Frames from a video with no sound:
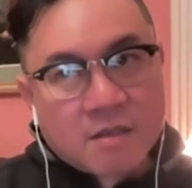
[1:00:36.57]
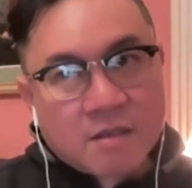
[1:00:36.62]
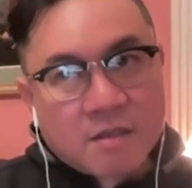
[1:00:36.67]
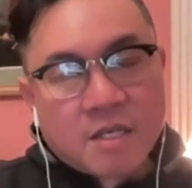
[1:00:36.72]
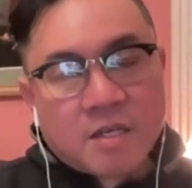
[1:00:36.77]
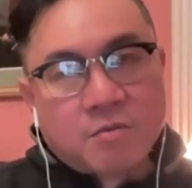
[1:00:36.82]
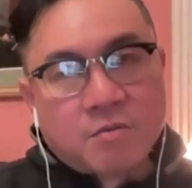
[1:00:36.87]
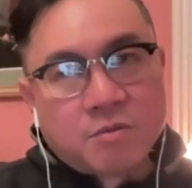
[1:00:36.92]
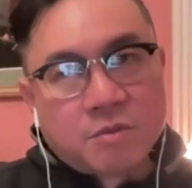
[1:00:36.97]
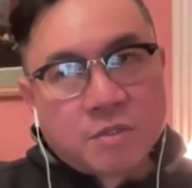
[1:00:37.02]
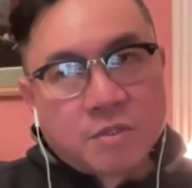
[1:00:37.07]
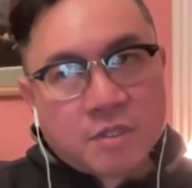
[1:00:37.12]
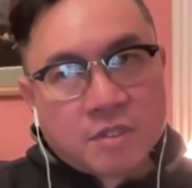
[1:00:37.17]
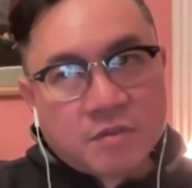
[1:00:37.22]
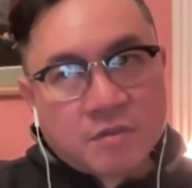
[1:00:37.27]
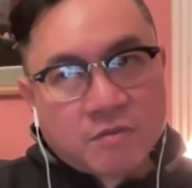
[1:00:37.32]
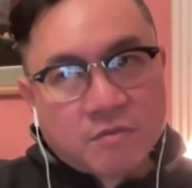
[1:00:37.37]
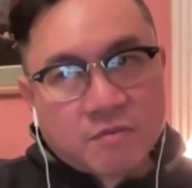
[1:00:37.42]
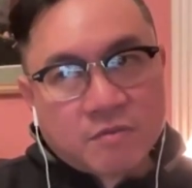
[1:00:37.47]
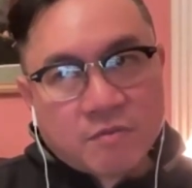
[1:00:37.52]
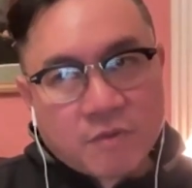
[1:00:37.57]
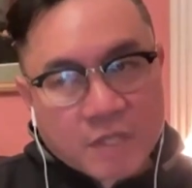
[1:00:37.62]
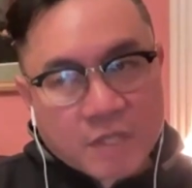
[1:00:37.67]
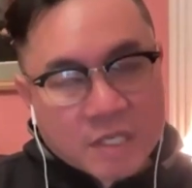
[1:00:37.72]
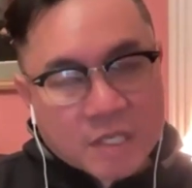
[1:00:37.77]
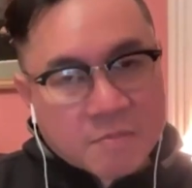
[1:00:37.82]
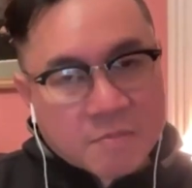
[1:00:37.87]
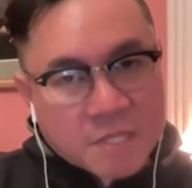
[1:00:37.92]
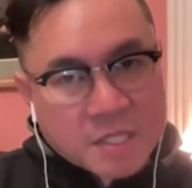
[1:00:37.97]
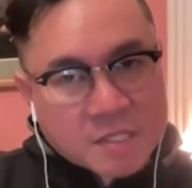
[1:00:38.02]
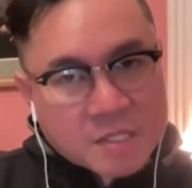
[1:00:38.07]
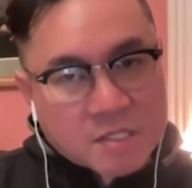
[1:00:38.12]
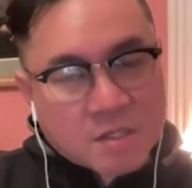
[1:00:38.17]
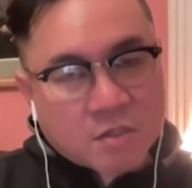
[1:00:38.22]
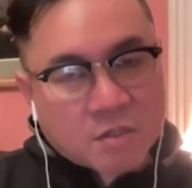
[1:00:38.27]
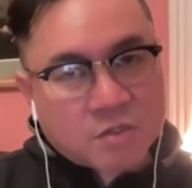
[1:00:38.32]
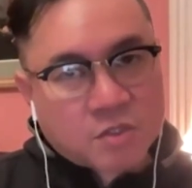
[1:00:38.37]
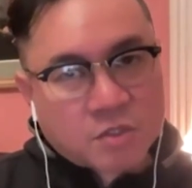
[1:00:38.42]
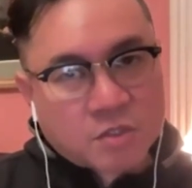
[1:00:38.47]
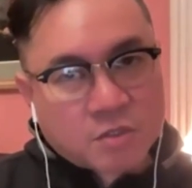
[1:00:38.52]
you know, in Vietnamese
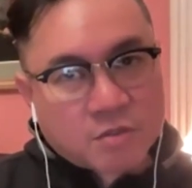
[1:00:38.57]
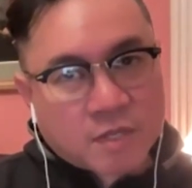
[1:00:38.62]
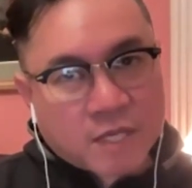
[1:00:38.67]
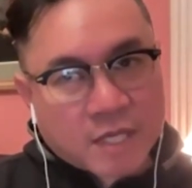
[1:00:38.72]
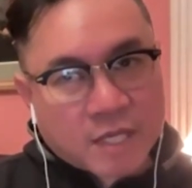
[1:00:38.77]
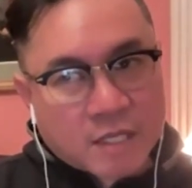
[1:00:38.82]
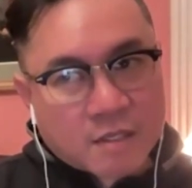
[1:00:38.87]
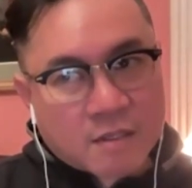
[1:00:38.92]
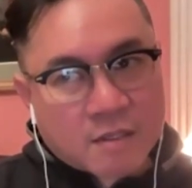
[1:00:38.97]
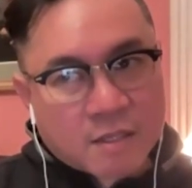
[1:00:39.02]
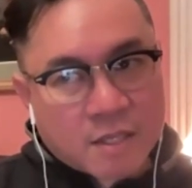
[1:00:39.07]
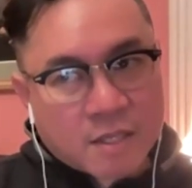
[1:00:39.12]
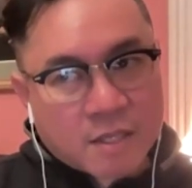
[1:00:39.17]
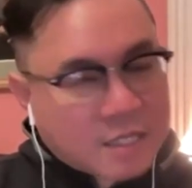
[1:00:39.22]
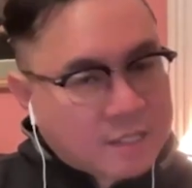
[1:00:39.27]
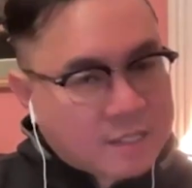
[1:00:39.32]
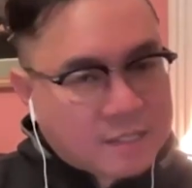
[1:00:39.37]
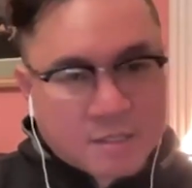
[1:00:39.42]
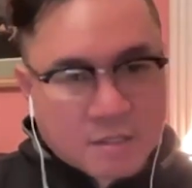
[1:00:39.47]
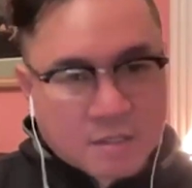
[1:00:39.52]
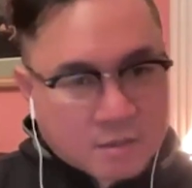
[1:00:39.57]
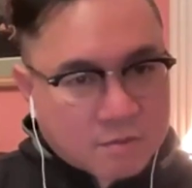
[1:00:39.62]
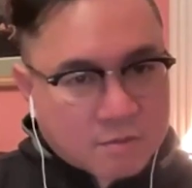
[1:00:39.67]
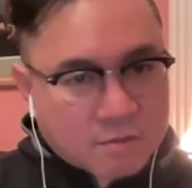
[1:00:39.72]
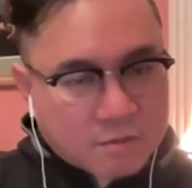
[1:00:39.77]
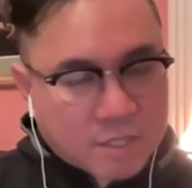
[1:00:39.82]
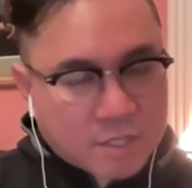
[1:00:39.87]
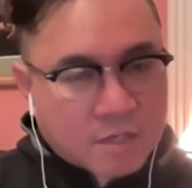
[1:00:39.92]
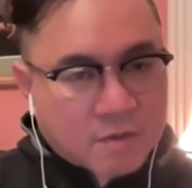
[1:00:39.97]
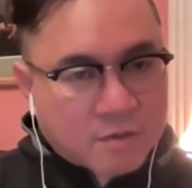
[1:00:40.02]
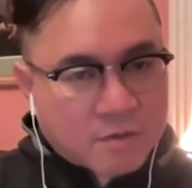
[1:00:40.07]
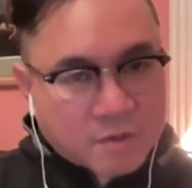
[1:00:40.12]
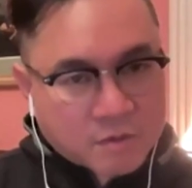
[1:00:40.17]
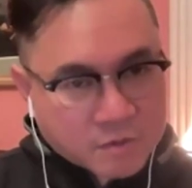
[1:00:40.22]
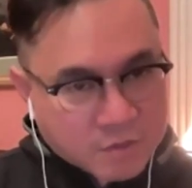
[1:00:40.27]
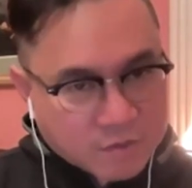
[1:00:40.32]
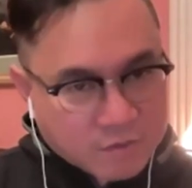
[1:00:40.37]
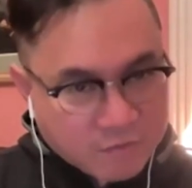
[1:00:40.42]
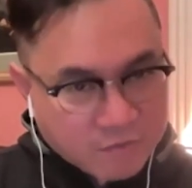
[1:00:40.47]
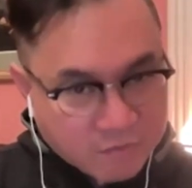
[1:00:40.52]
culture, like kids don't, you know,
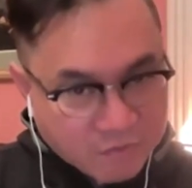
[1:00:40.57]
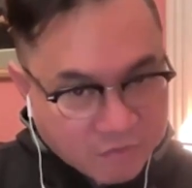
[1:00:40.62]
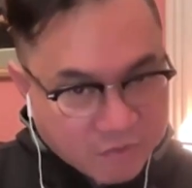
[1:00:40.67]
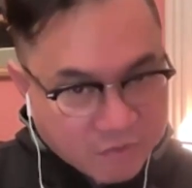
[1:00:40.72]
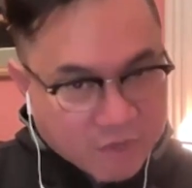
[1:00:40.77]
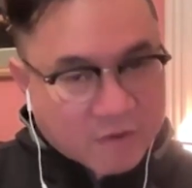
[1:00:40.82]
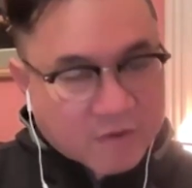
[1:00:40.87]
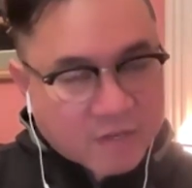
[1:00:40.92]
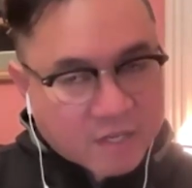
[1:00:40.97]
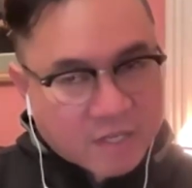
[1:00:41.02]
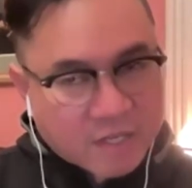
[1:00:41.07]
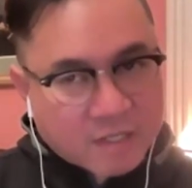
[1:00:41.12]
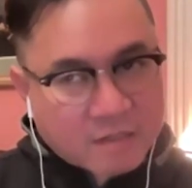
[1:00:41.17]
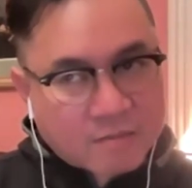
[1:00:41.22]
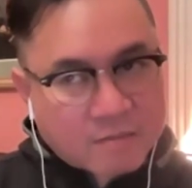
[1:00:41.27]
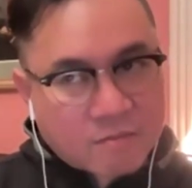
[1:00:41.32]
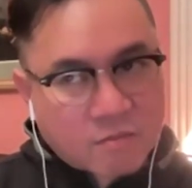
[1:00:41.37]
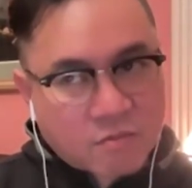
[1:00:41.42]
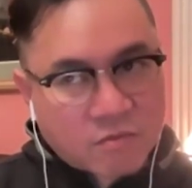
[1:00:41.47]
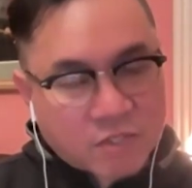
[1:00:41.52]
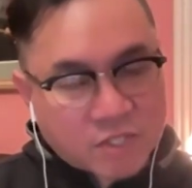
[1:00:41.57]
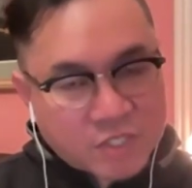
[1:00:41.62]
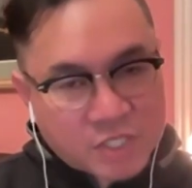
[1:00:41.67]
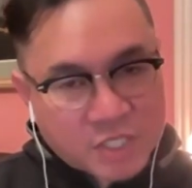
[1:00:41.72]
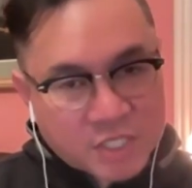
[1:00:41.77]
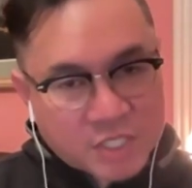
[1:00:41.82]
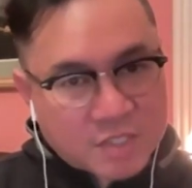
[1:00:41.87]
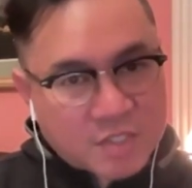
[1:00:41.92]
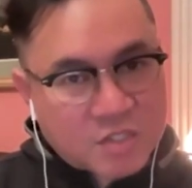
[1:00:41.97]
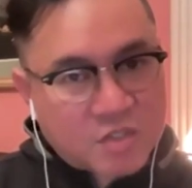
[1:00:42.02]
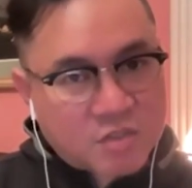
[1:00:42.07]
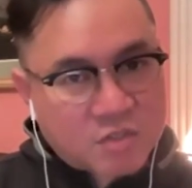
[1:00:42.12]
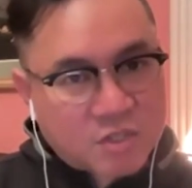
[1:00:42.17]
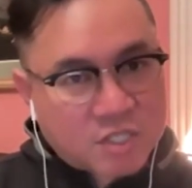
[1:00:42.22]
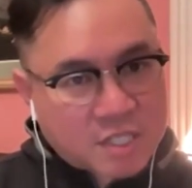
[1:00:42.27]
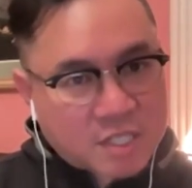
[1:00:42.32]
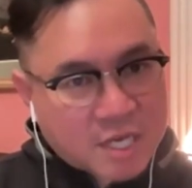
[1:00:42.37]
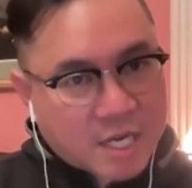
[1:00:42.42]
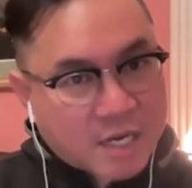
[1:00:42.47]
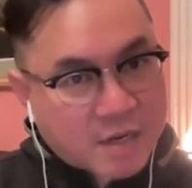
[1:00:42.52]
there's a very rigid and
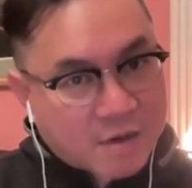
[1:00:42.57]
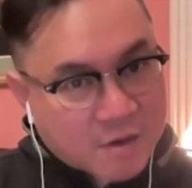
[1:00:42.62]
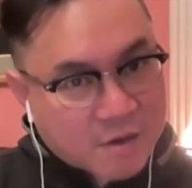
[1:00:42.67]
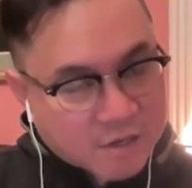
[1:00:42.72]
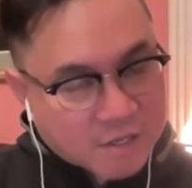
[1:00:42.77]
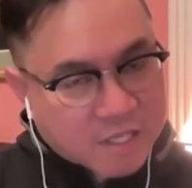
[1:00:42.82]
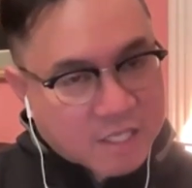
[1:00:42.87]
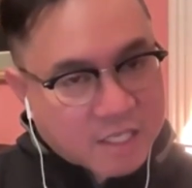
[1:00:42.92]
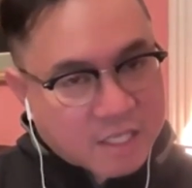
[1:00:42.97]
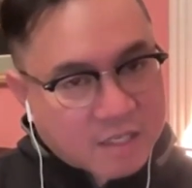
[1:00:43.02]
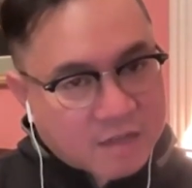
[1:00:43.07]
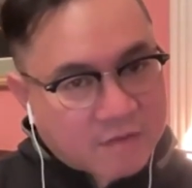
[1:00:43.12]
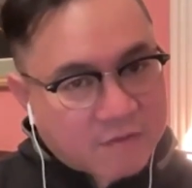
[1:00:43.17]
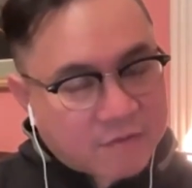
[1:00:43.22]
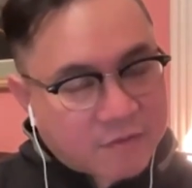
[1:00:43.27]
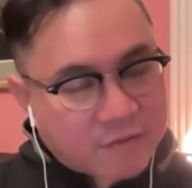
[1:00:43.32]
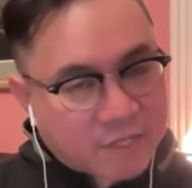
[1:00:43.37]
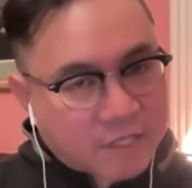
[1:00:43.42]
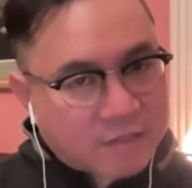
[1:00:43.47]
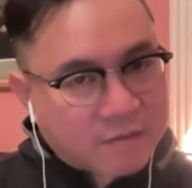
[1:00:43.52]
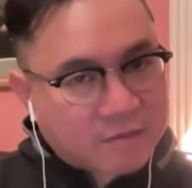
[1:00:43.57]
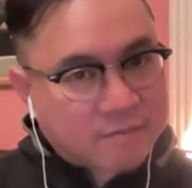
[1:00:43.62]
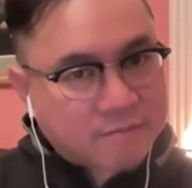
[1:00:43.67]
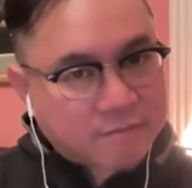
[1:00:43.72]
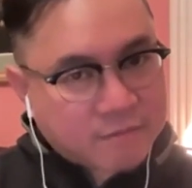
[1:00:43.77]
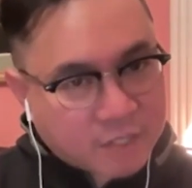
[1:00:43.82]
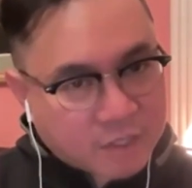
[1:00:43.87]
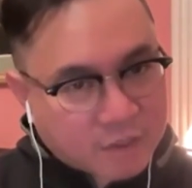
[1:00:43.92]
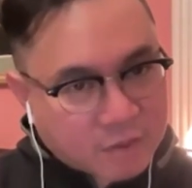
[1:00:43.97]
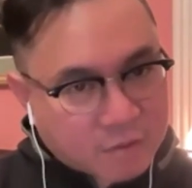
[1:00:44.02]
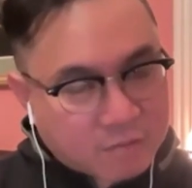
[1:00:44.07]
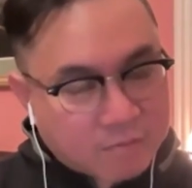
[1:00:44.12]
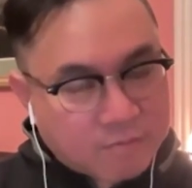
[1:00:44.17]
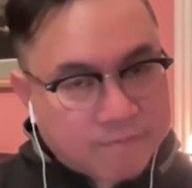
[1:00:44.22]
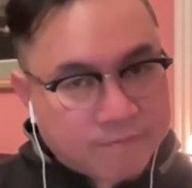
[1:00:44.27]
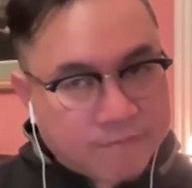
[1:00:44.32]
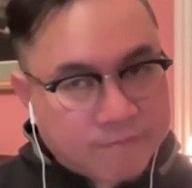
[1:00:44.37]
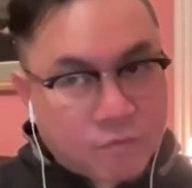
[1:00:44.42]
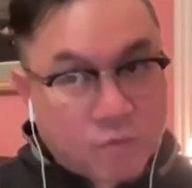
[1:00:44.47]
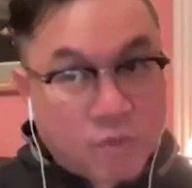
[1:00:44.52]
strict hierarchy of like, you know,
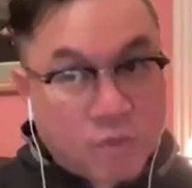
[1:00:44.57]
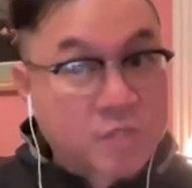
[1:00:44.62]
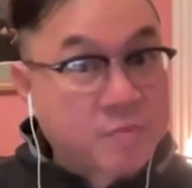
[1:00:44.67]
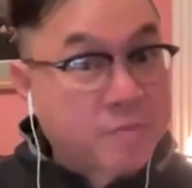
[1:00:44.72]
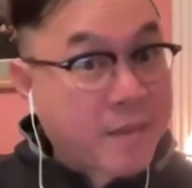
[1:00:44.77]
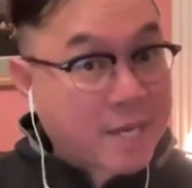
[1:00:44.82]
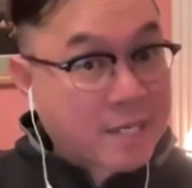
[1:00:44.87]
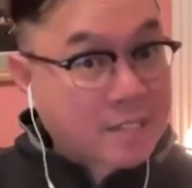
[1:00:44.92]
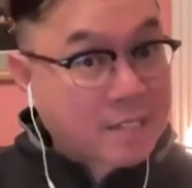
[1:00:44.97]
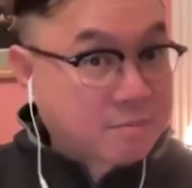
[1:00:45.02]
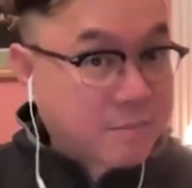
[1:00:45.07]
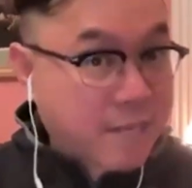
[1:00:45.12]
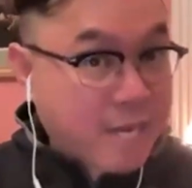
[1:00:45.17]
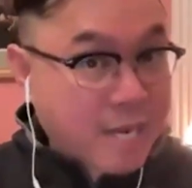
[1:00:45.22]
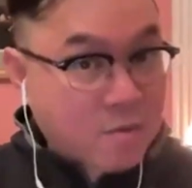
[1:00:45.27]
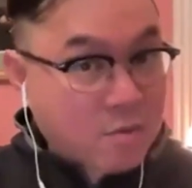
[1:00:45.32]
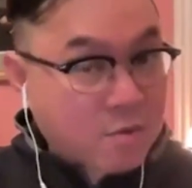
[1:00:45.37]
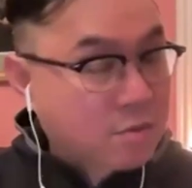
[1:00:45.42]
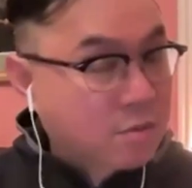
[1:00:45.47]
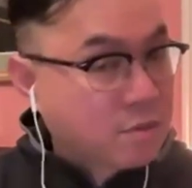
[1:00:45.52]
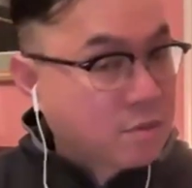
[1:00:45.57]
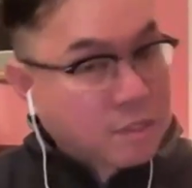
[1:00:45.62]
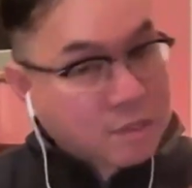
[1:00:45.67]
respect, power.